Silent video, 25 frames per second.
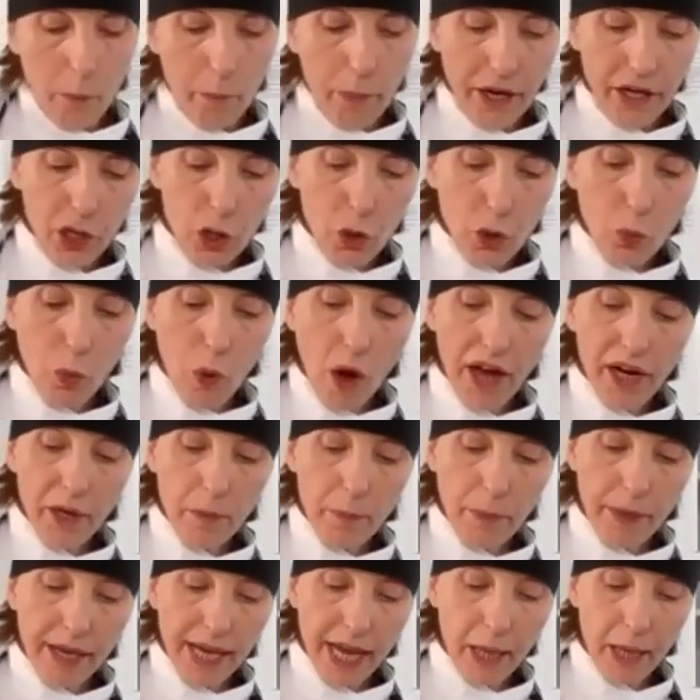But you want to
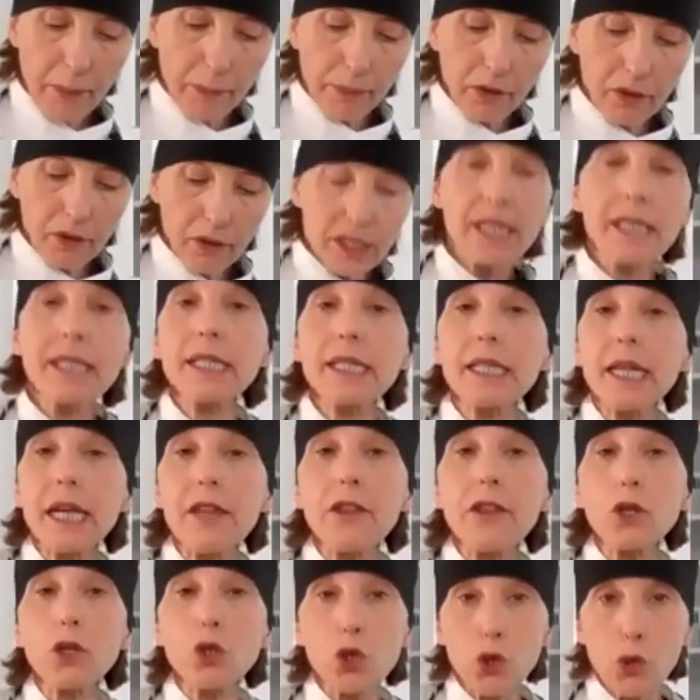be able to see
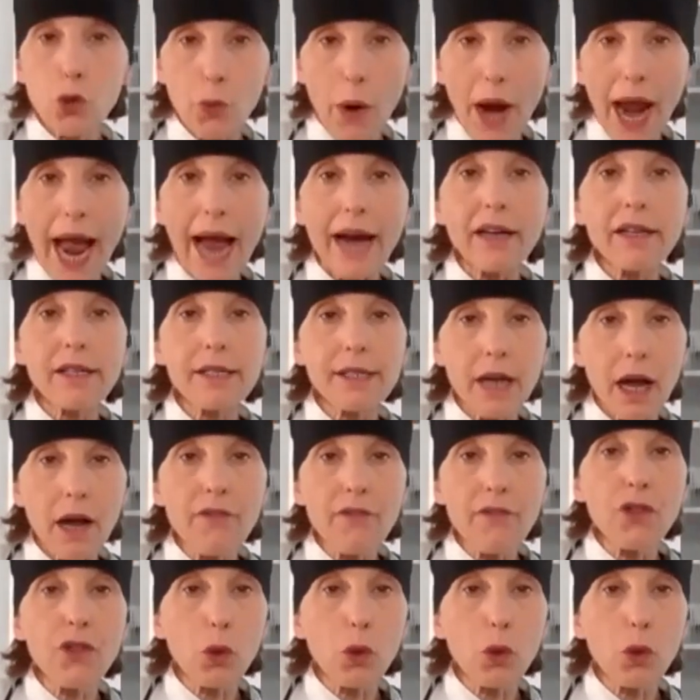the tracks of